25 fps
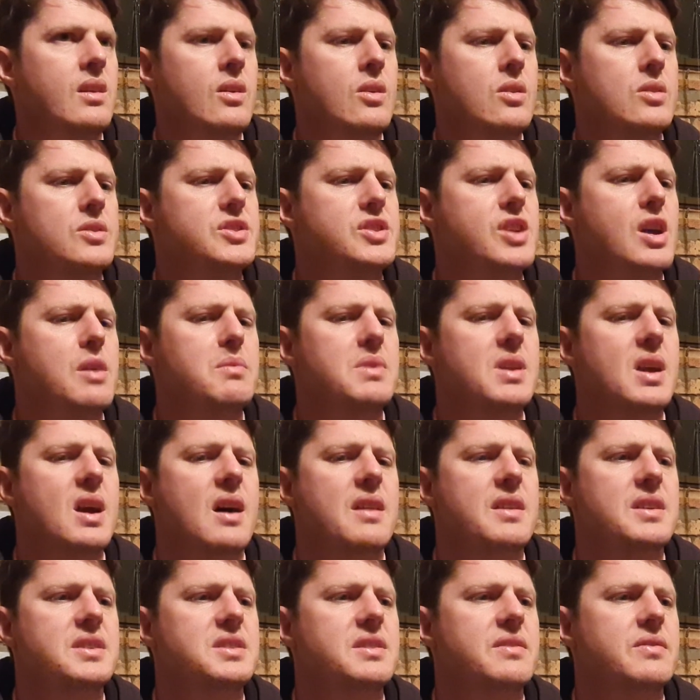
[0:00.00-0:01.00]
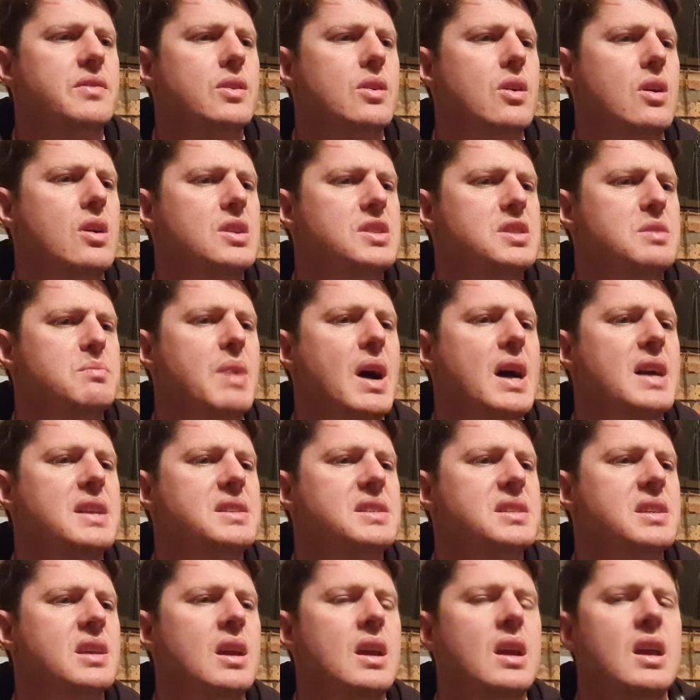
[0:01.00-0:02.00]
on so many other different kinds of
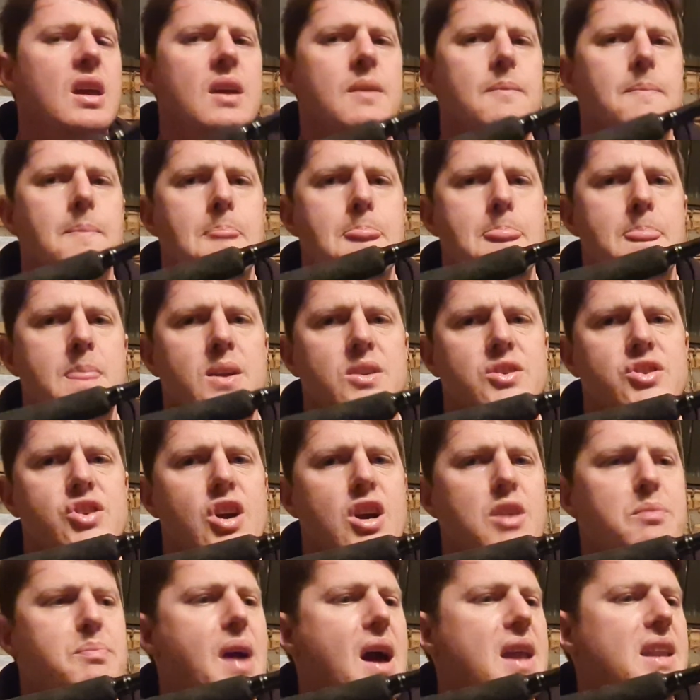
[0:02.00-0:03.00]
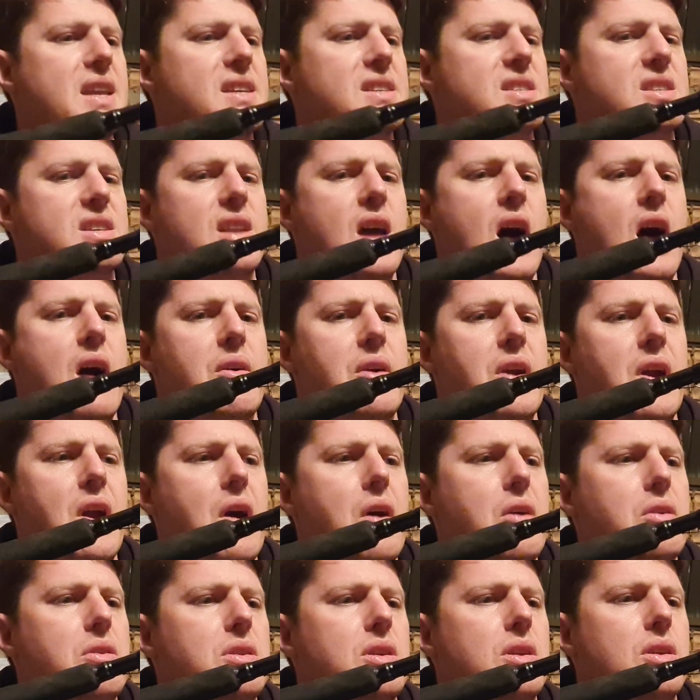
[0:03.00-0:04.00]
baits. The jerk baiting
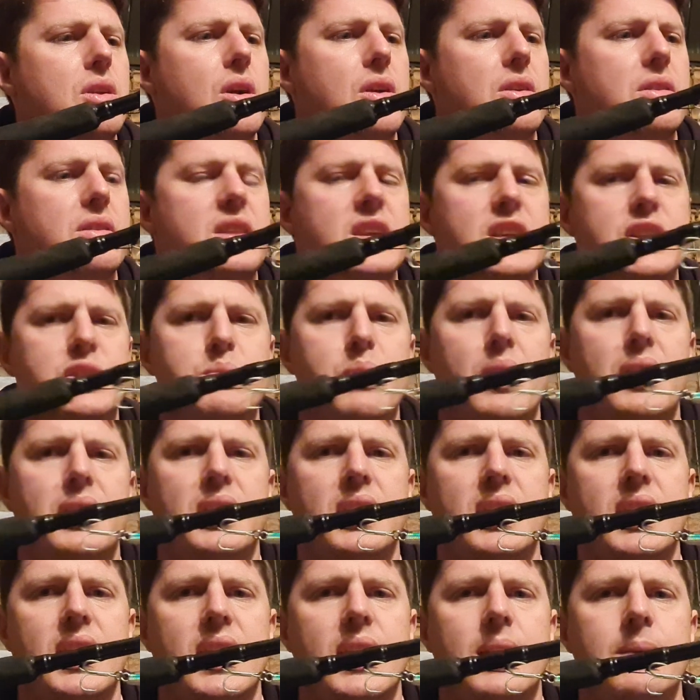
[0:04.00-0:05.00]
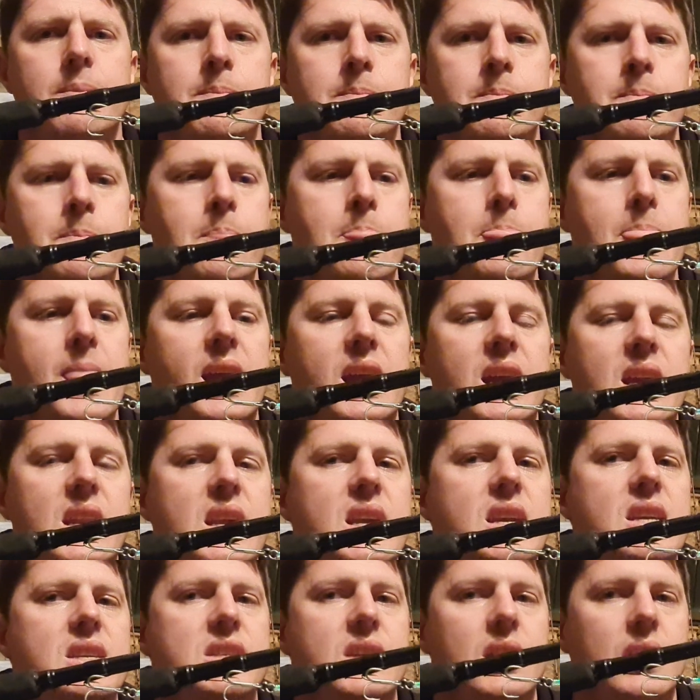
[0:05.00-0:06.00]
scenario, this one here, it
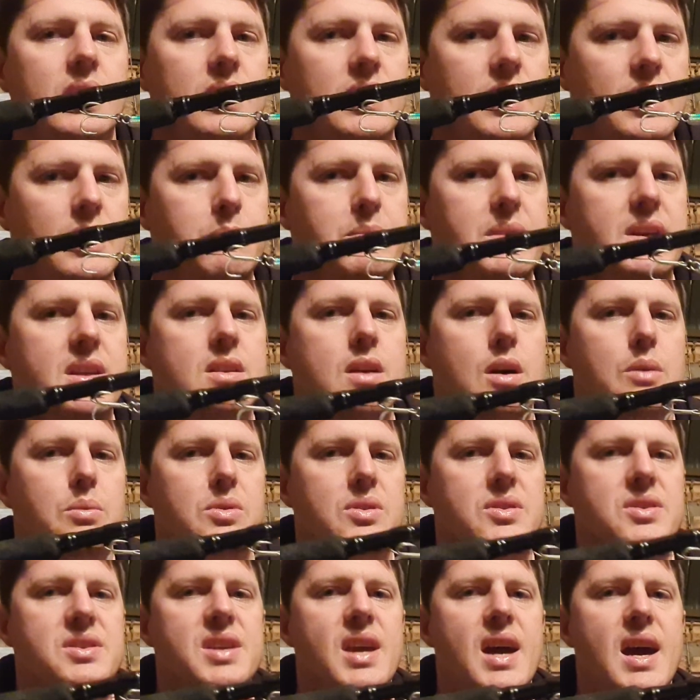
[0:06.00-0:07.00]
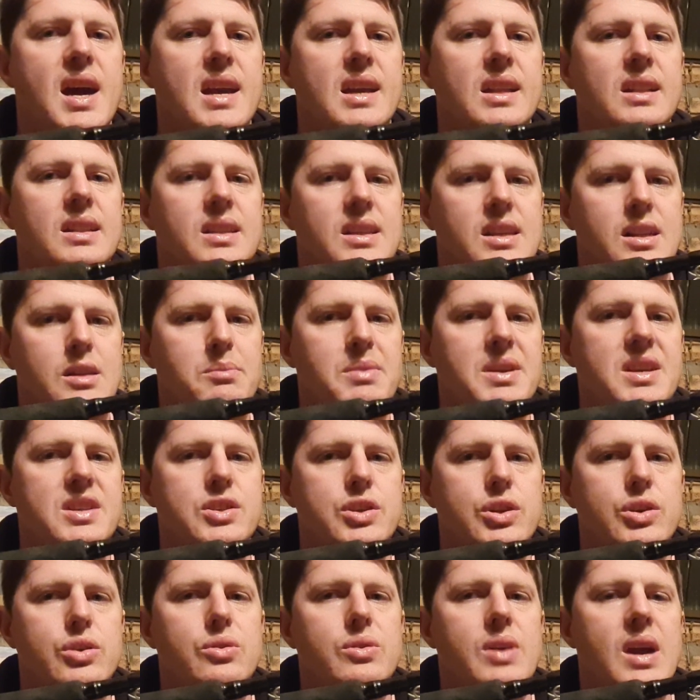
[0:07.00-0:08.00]
is a little bit, I will say, a little bit
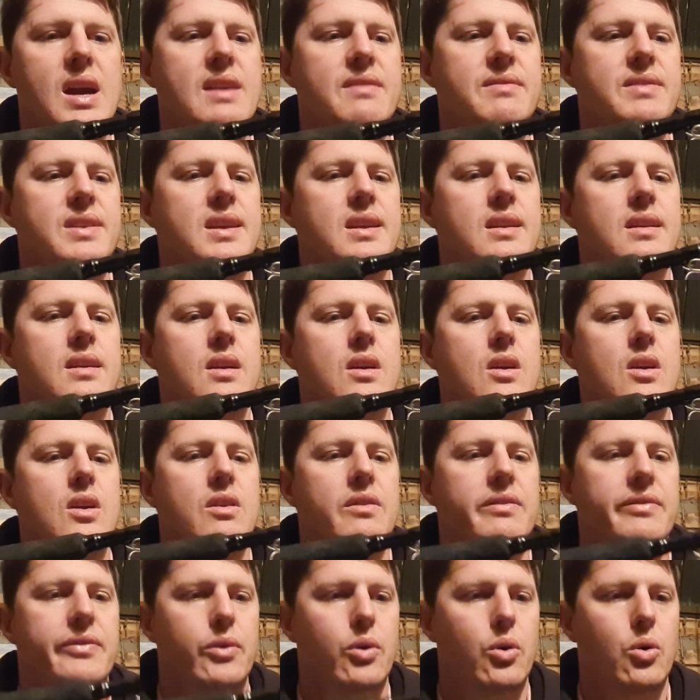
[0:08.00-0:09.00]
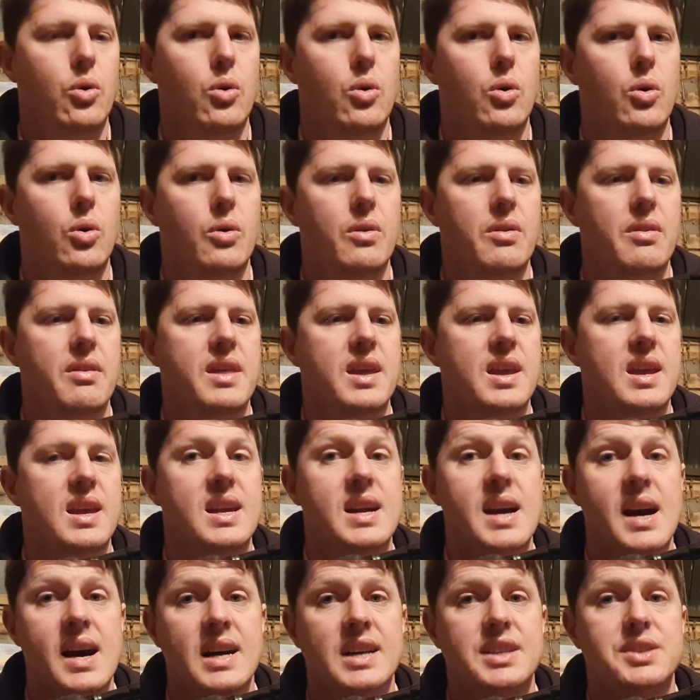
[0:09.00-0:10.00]
too heavy for the
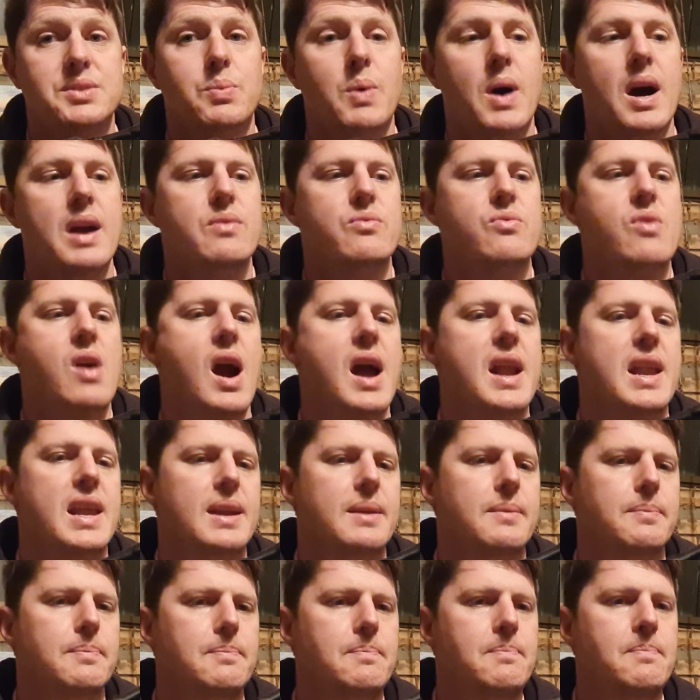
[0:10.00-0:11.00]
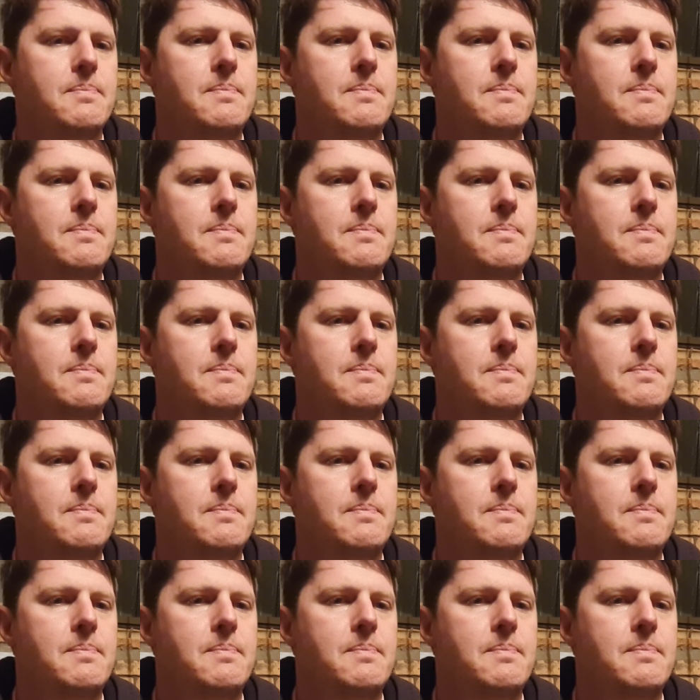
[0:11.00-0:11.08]
cast weight rating.